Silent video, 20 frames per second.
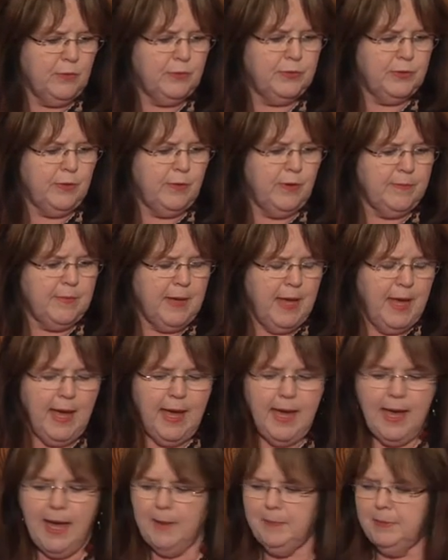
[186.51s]
So I'm
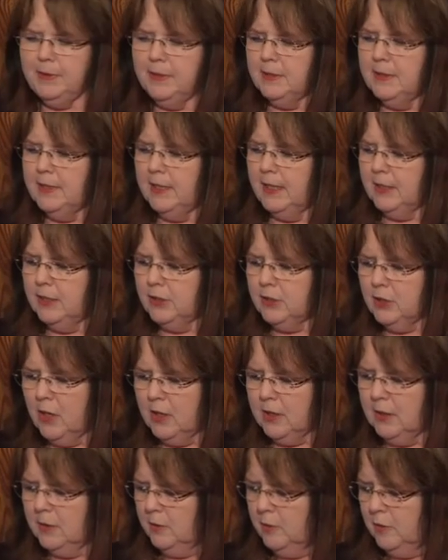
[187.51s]
happy today to
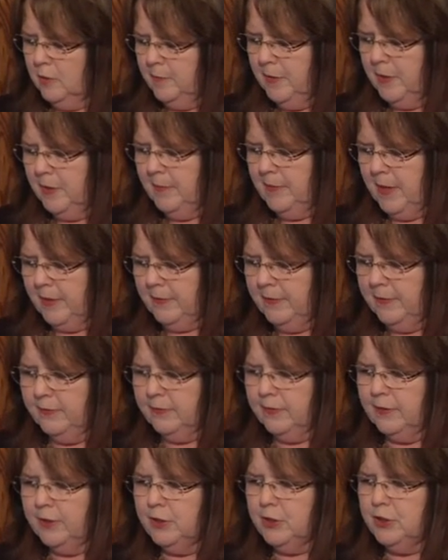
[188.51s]
talk a little bit about this
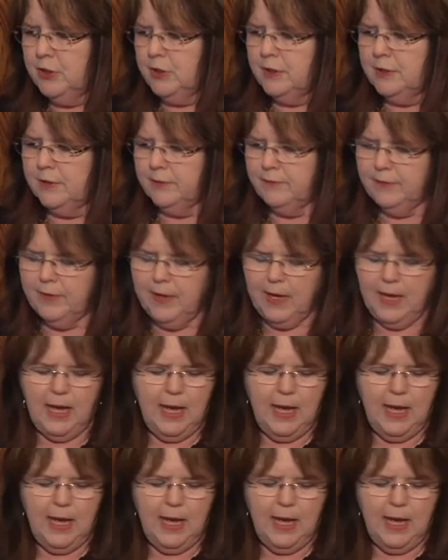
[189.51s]
initiative.